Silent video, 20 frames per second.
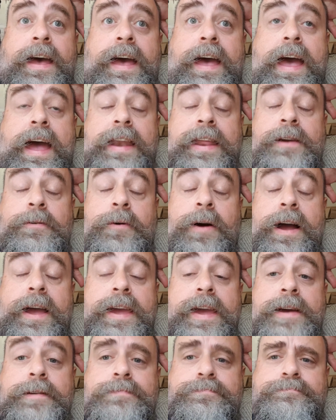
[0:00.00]

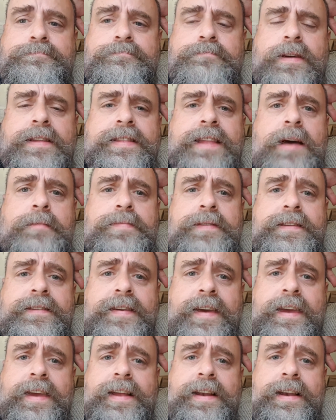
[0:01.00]
Anyway, with that
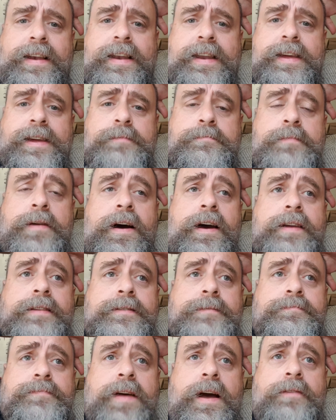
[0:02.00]
particularly in
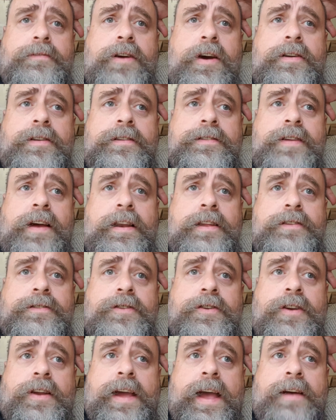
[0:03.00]
mind, I'm going to tell you
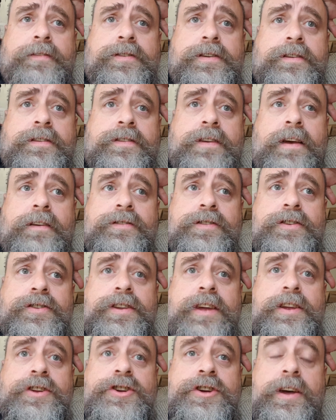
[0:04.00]
to look after yourselves
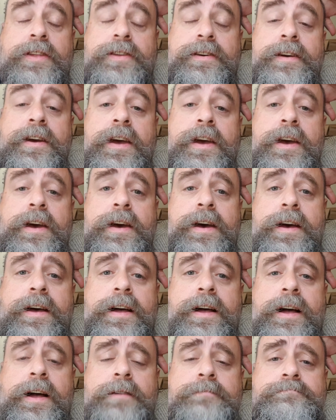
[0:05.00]
and each other,
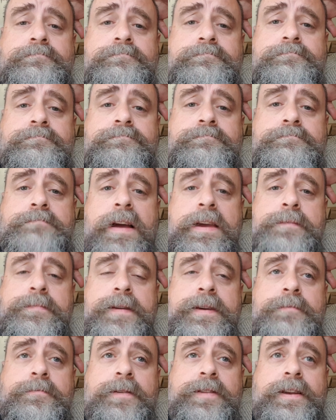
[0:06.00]

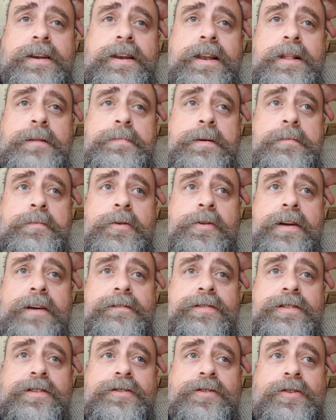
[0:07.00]
maybe with a little bit more
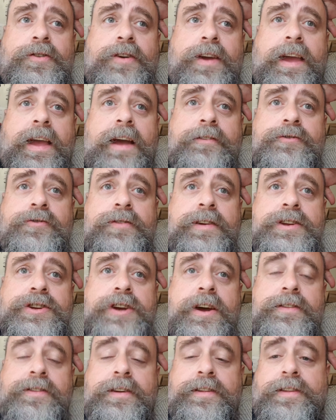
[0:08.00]
emphasis on looking after
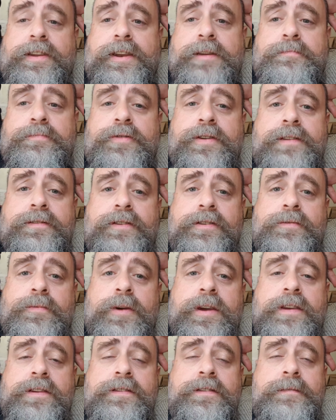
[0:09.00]
each other than in previous
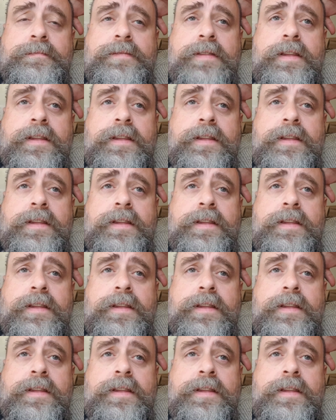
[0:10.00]
weeks.